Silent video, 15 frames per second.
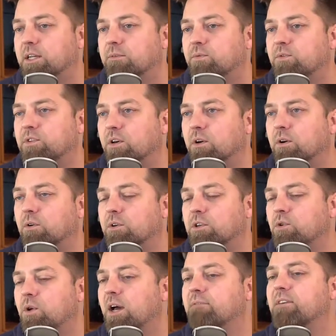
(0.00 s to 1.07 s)
So
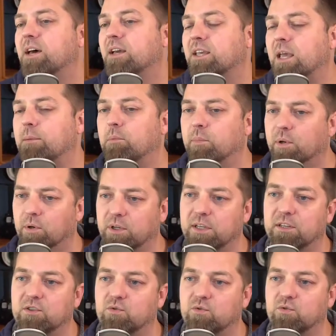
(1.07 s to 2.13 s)
you have that capability
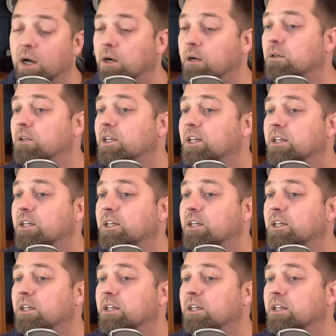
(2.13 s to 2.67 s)
as well,